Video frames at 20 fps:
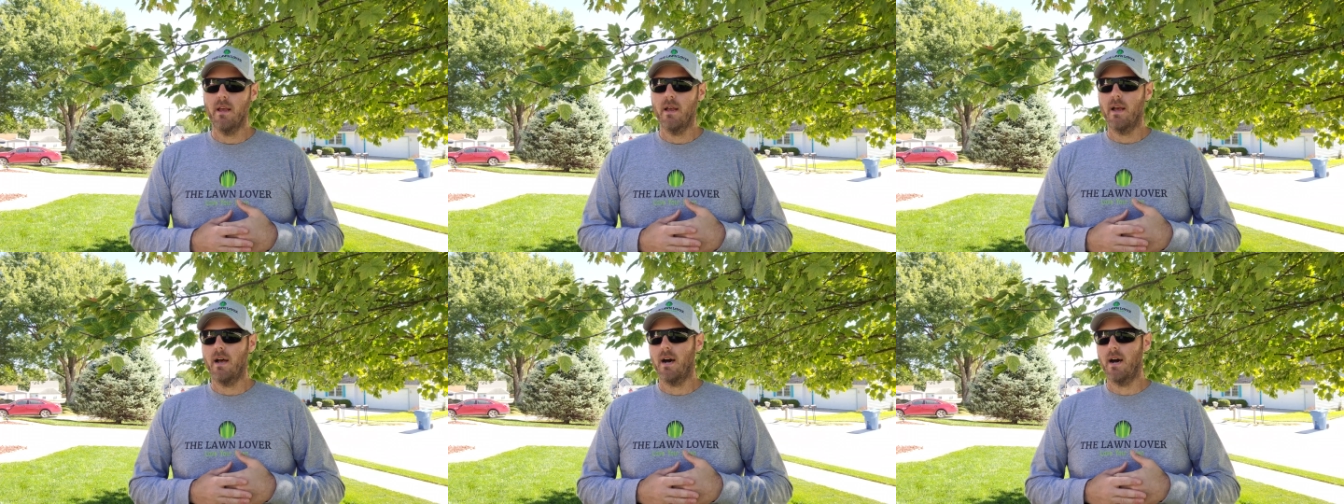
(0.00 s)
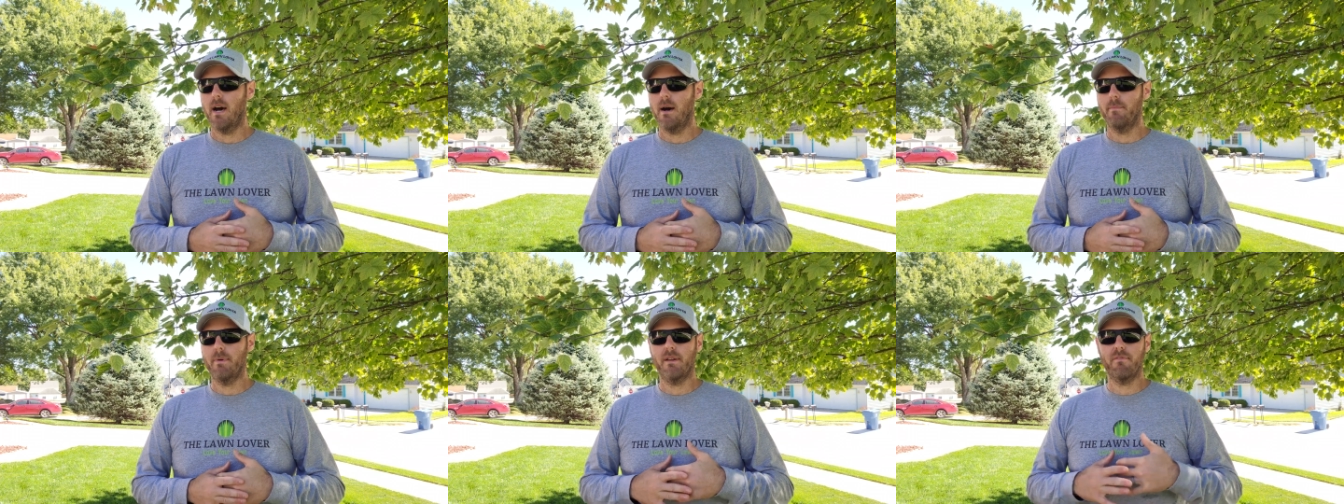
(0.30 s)

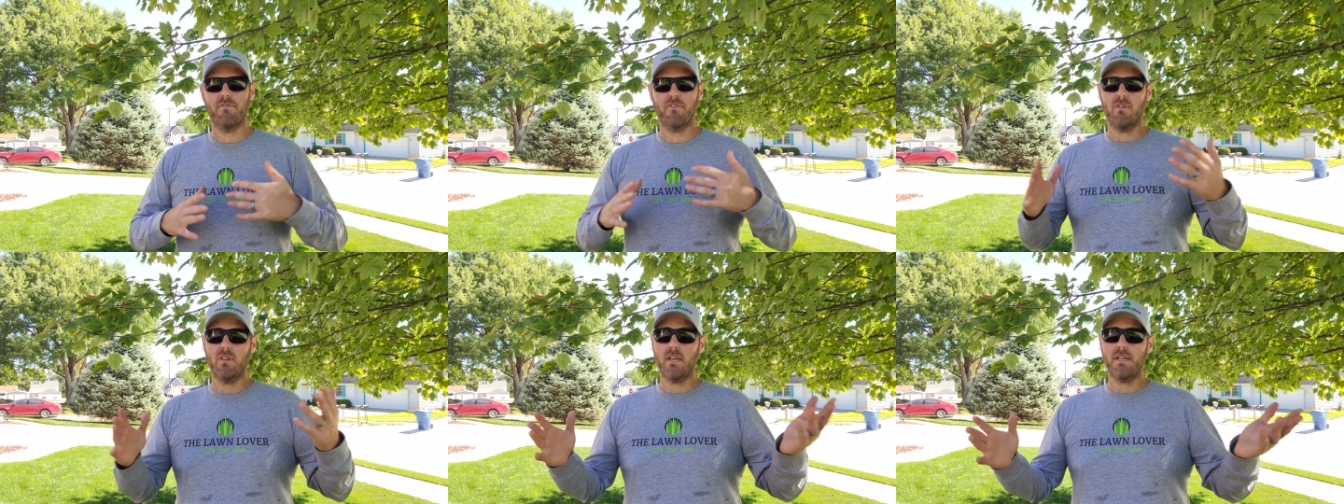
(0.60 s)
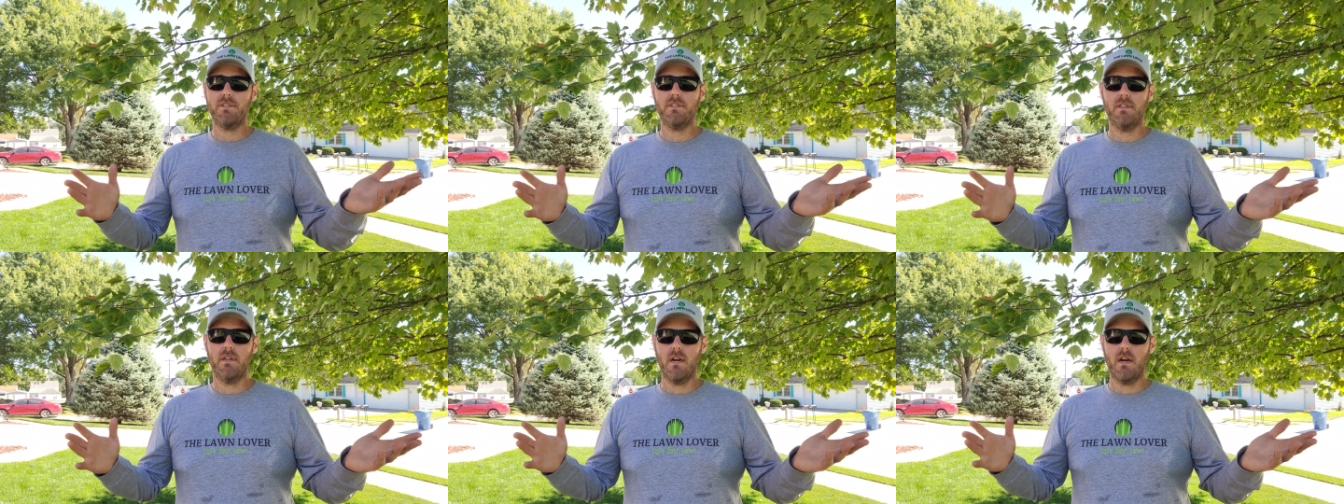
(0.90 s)
And for
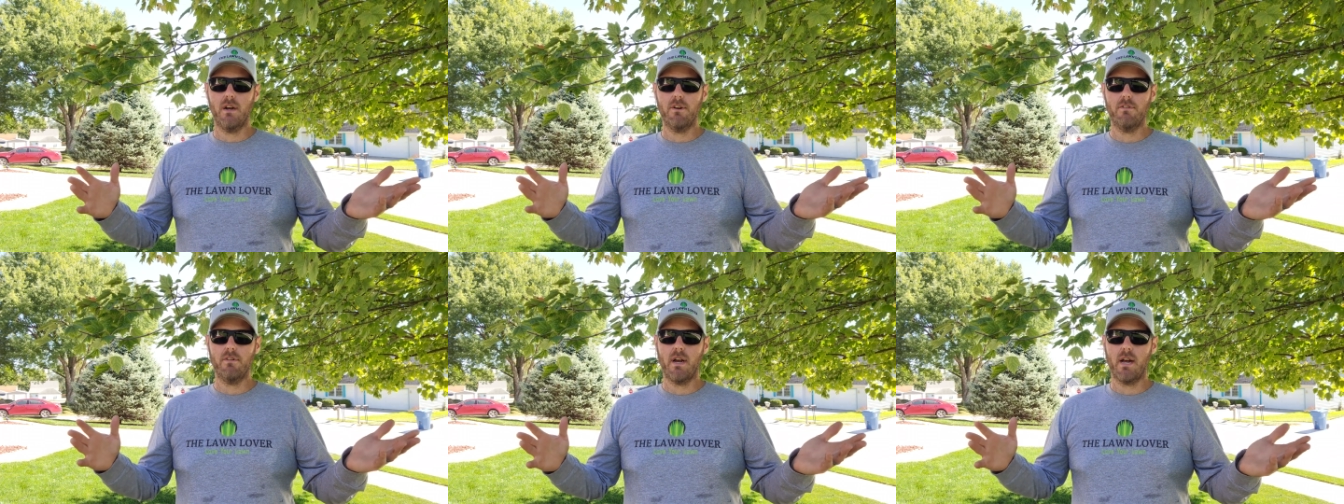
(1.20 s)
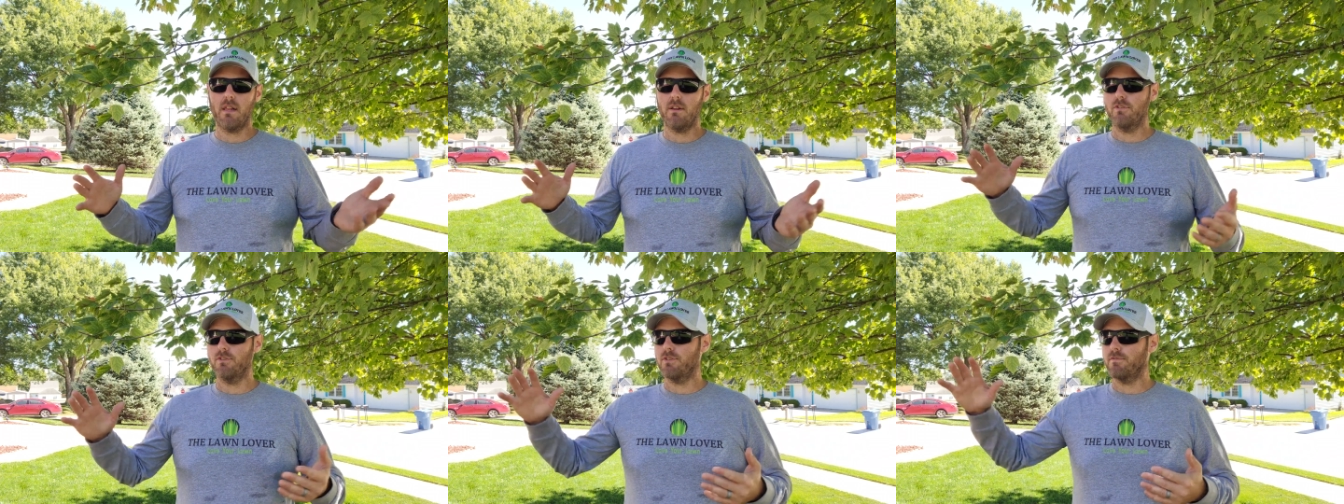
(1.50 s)
less than
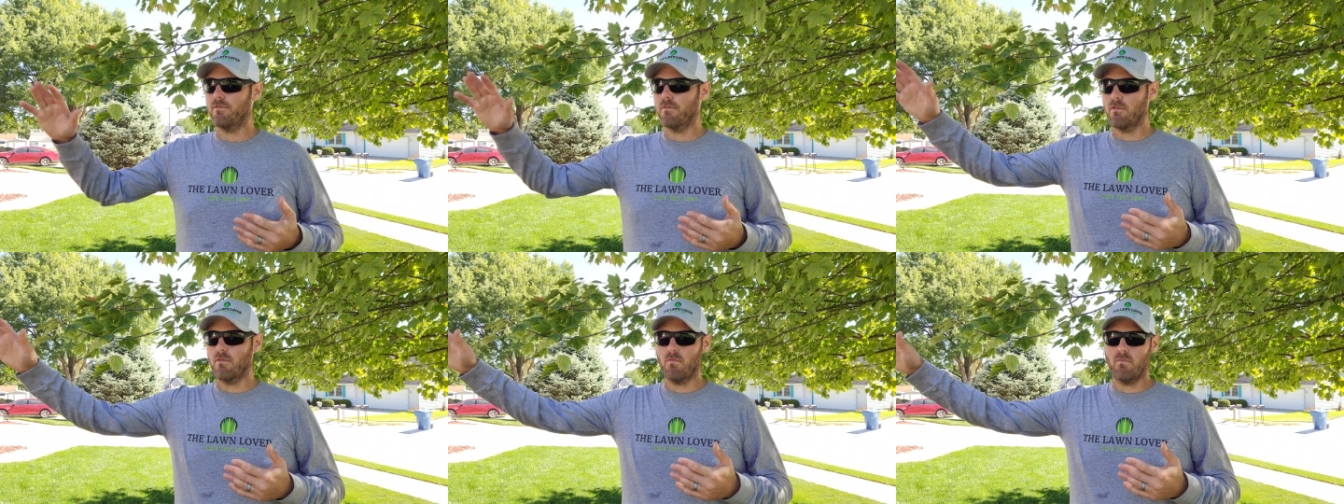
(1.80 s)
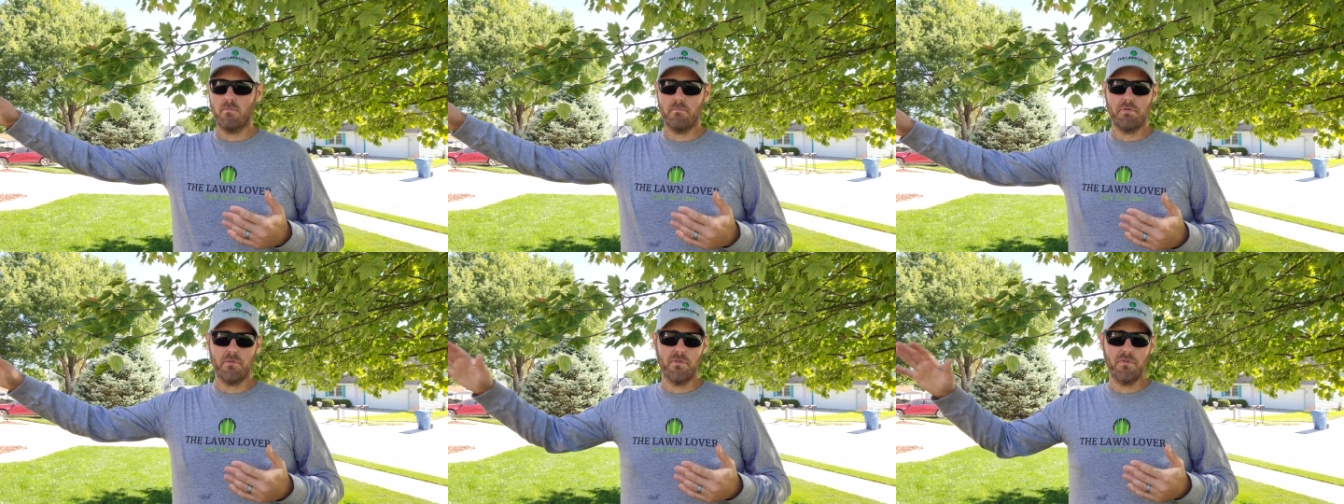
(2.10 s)
$100 for
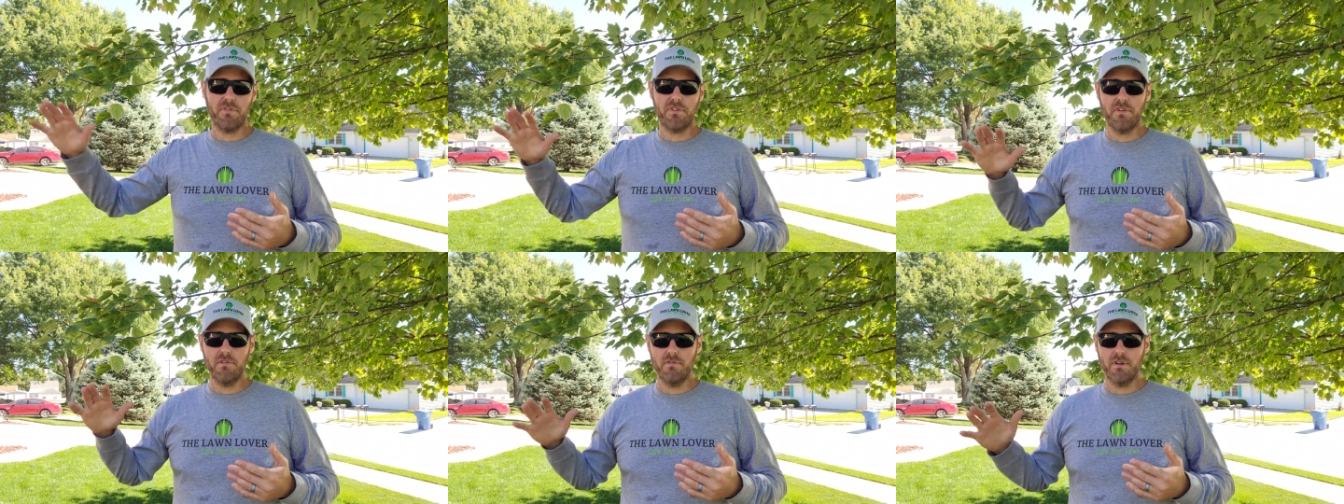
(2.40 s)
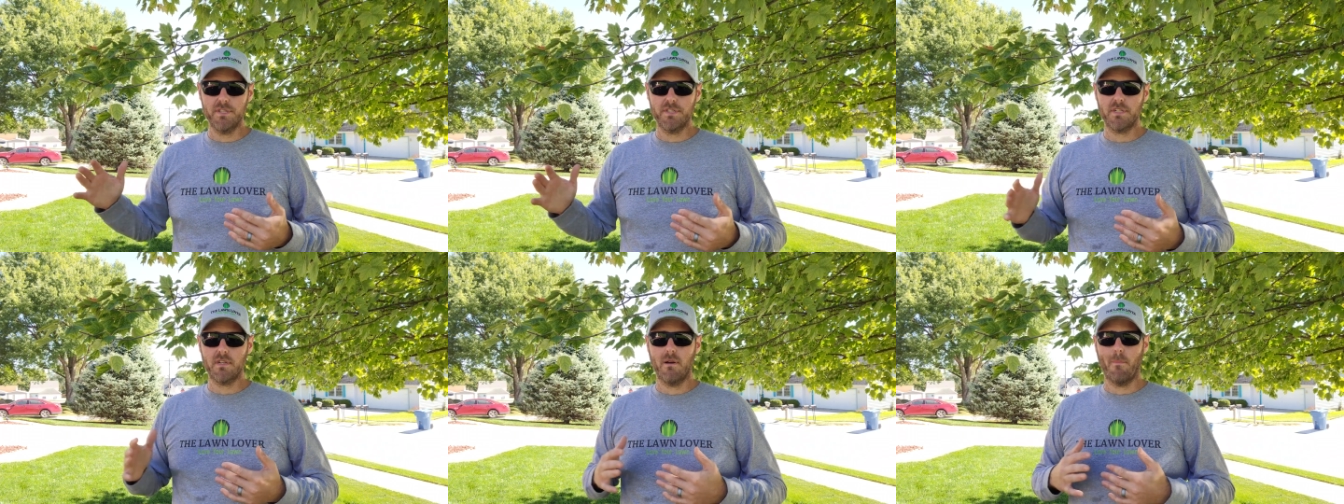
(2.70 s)
both
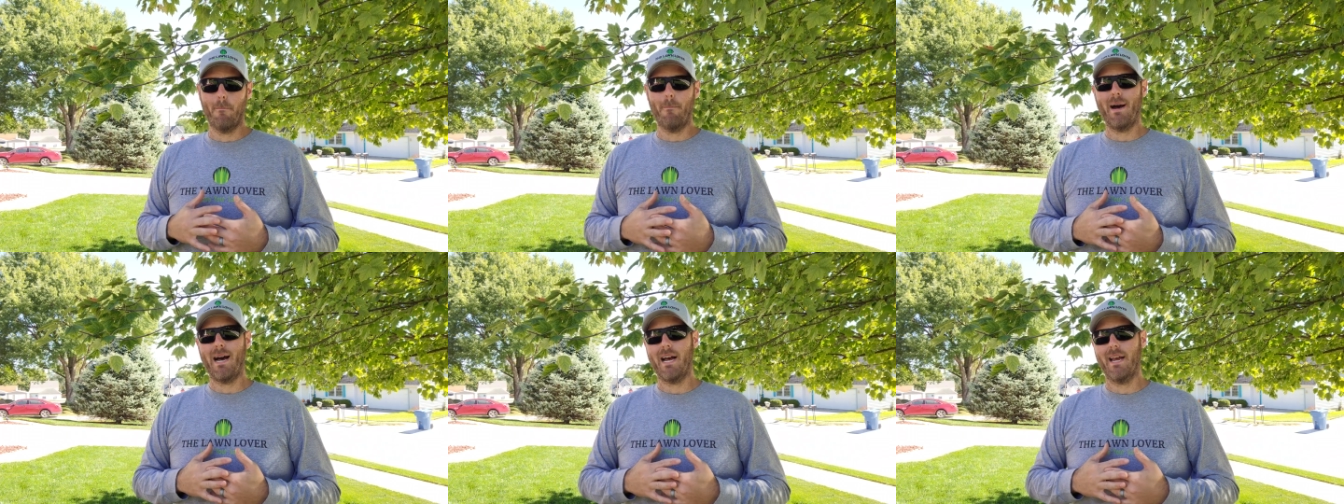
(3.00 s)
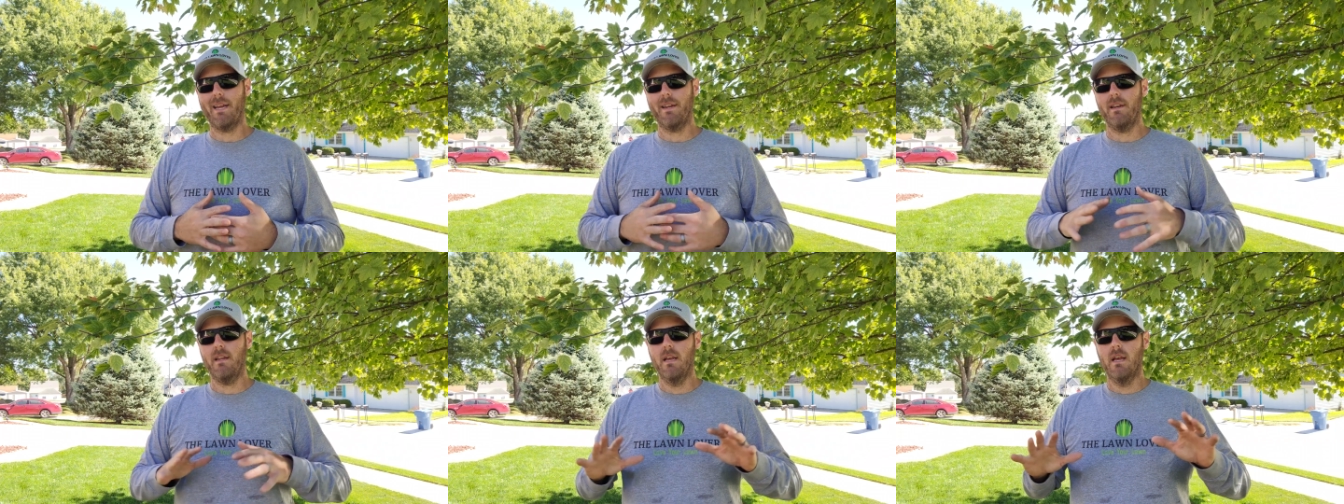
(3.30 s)
units
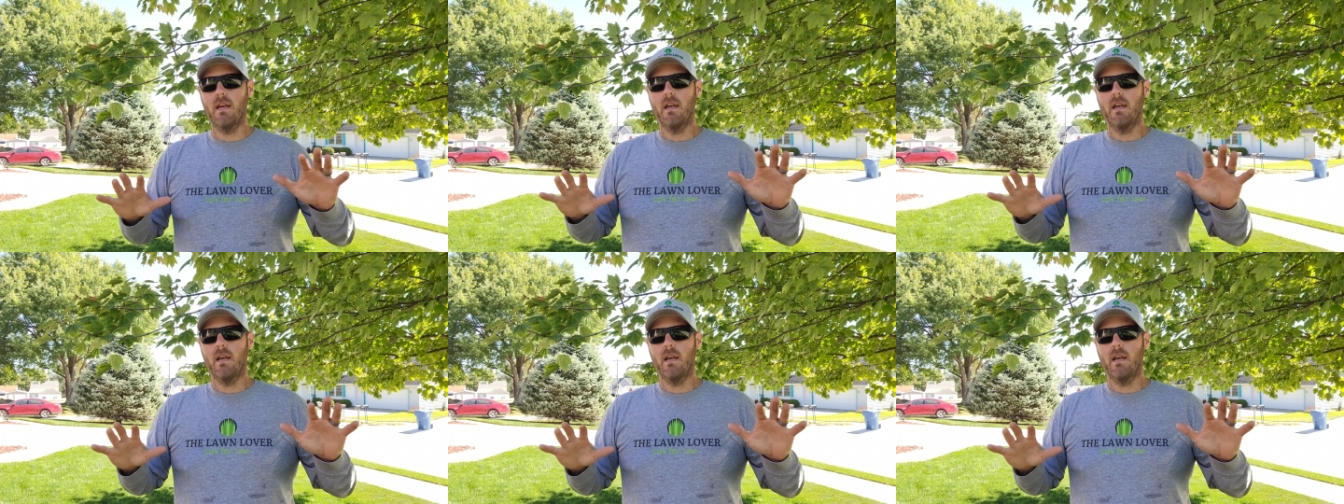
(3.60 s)
combined,